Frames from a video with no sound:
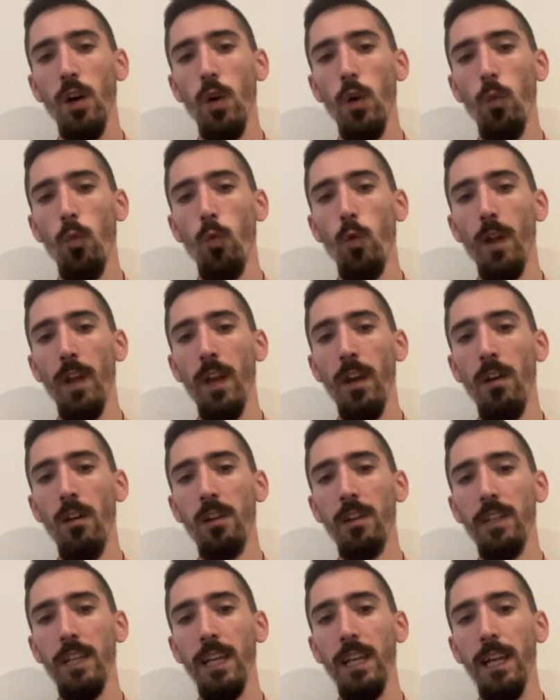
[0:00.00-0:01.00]
we are
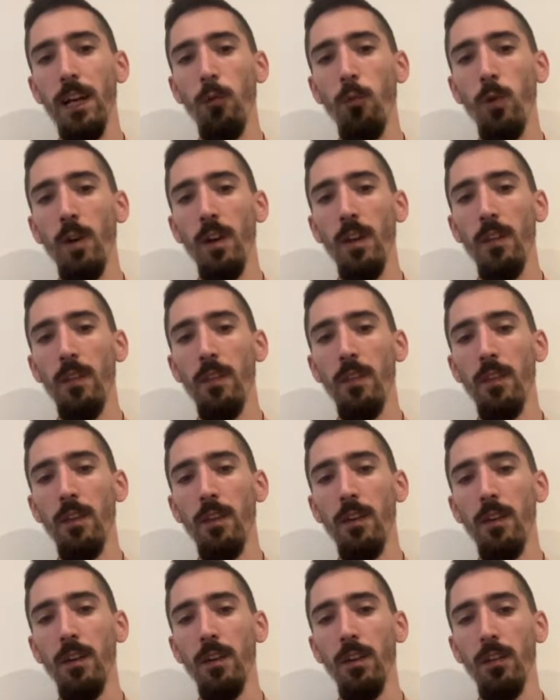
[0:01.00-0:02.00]
dealing with
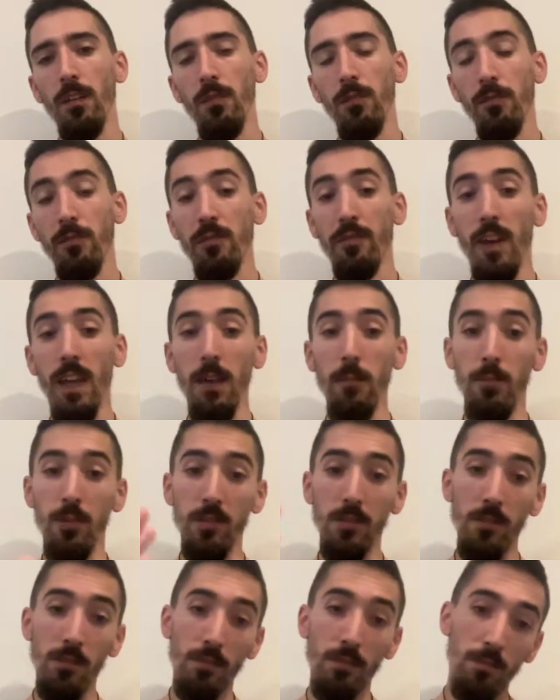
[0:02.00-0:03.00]
the
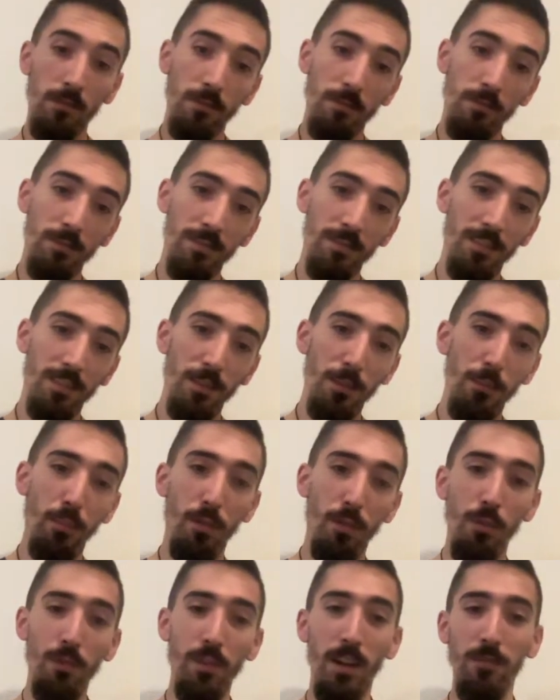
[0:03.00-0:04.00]
famous
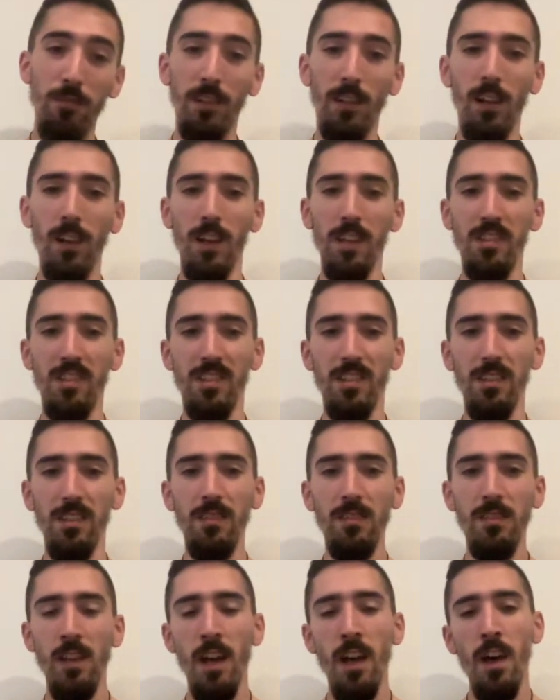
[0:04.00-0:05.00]
pronoun
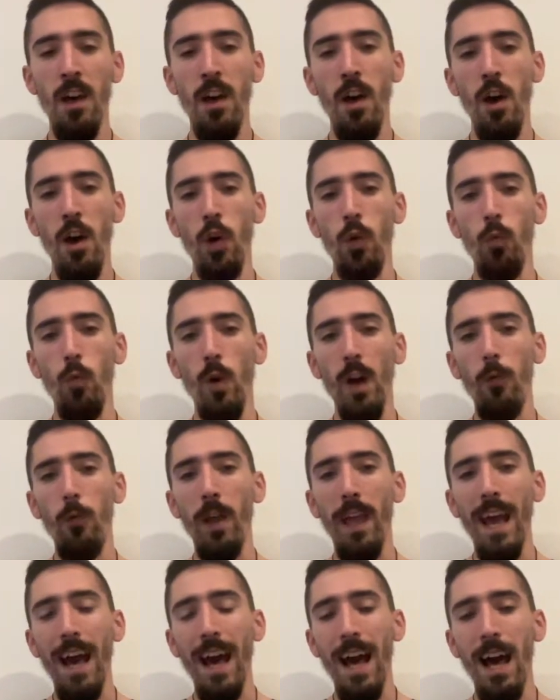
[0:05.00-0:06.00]
clusters where
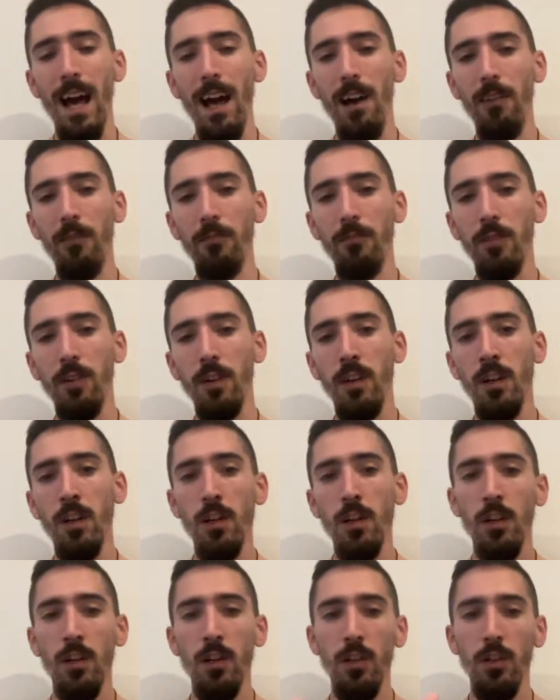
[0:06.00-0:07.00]
we have
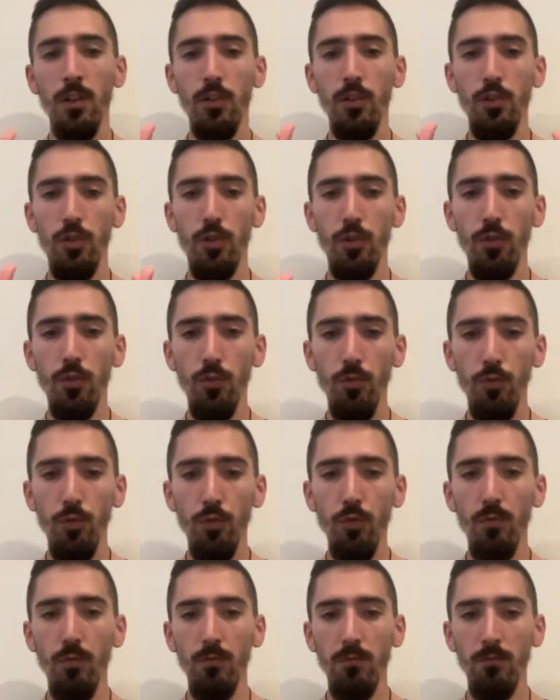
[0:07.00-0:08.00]

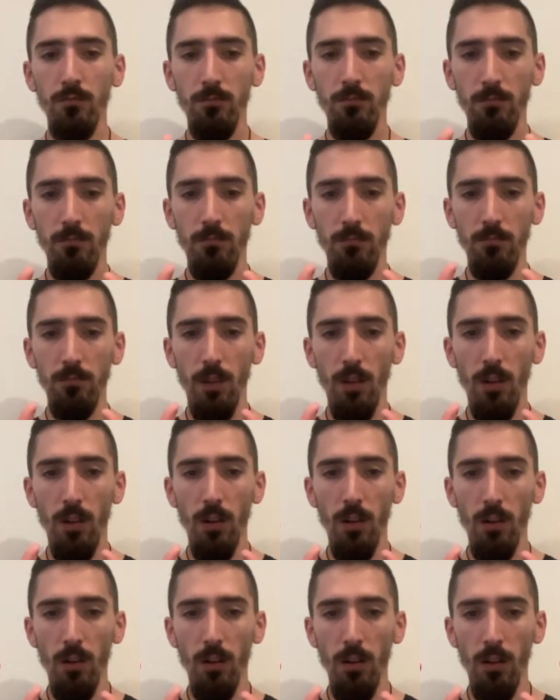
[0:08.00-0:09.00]
two
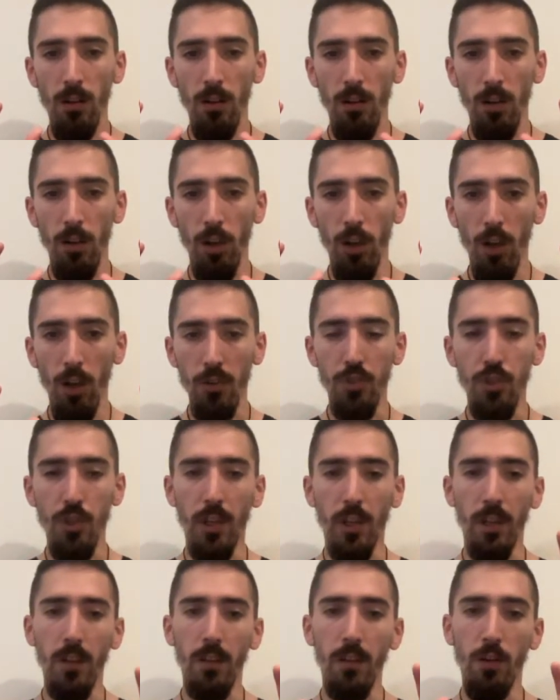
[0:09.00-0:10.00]

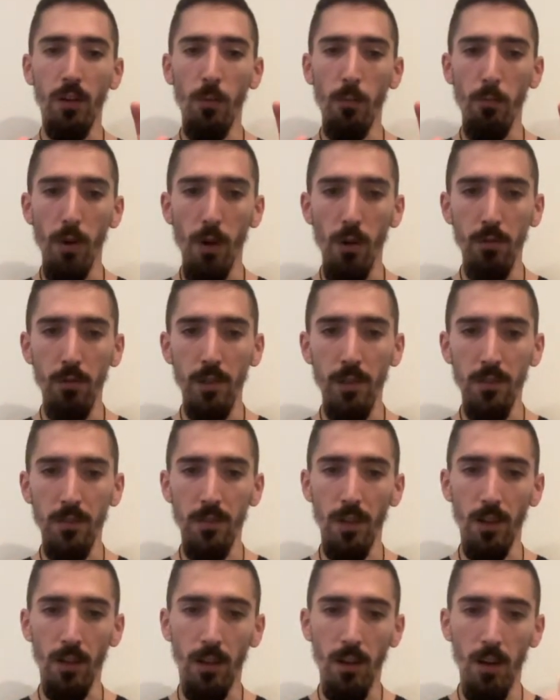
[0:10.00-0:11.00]
logic components
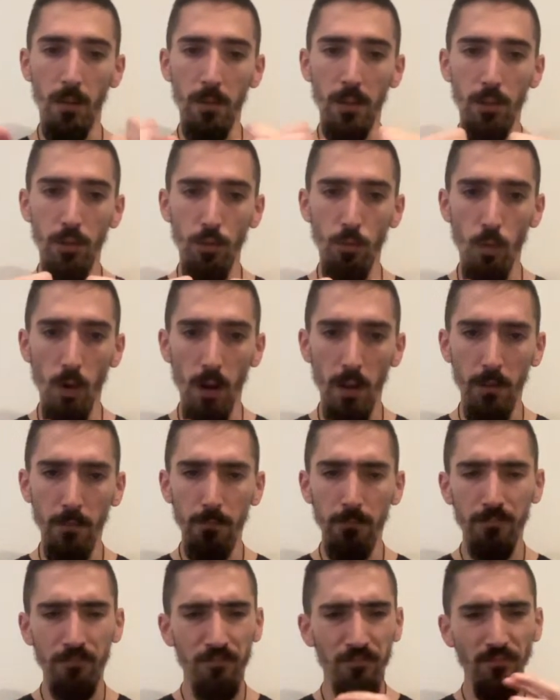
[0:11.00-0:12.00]
that come into
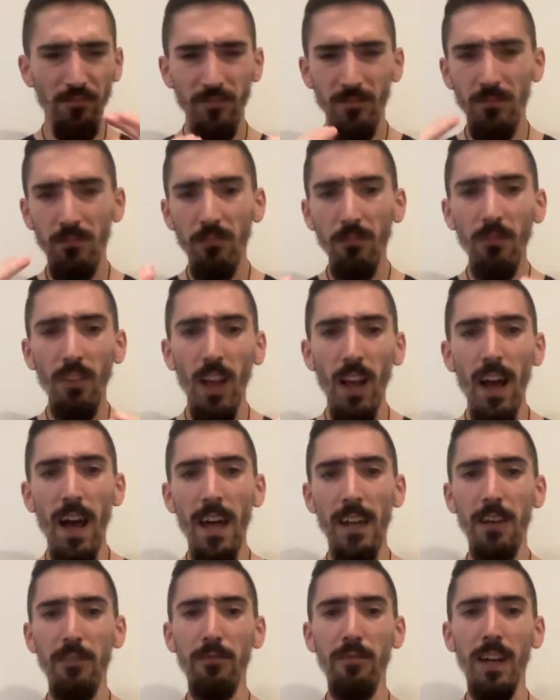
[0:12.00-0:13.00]
one
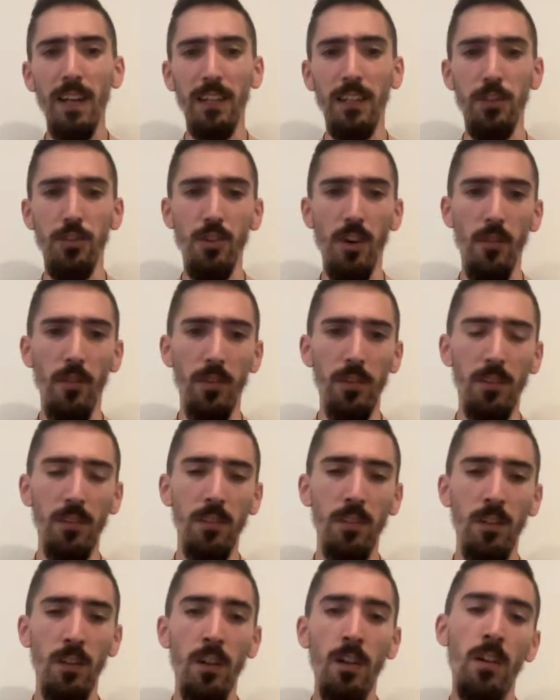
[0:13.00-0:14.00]
and affect each other.
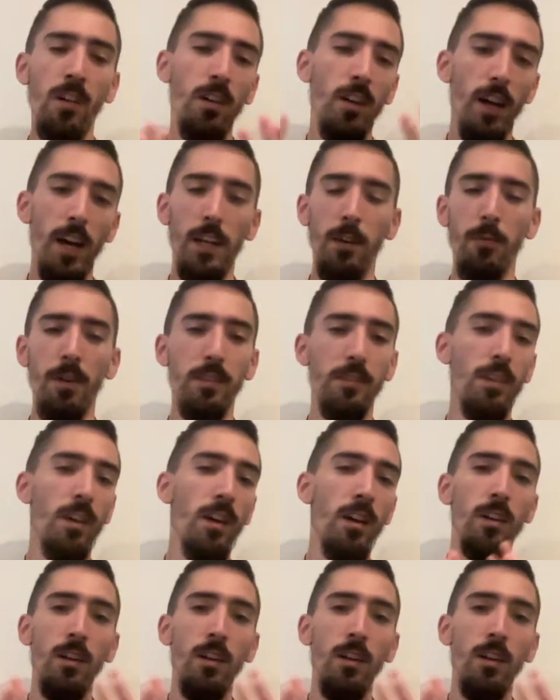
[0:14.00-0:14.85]
Anyways,